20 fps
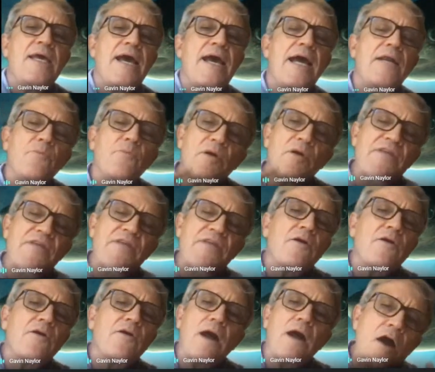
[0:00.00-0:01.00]
And we've now
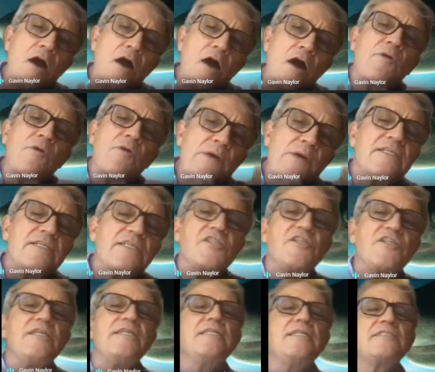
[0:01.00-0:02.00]
got ARC repressor
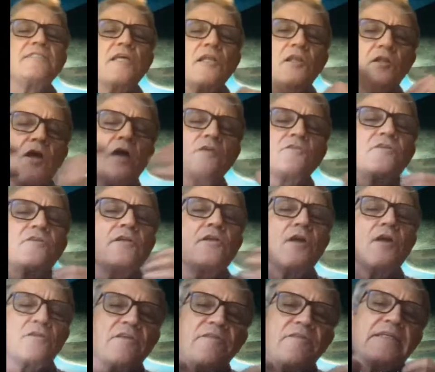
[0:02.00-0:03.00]
genes, lots and
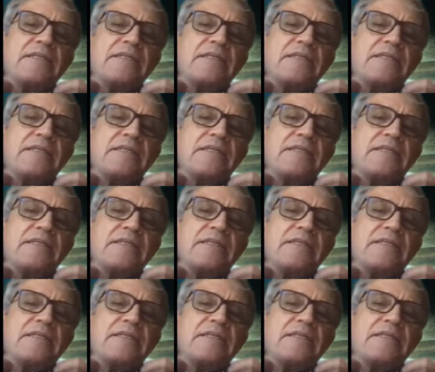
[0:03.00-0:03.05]
lots of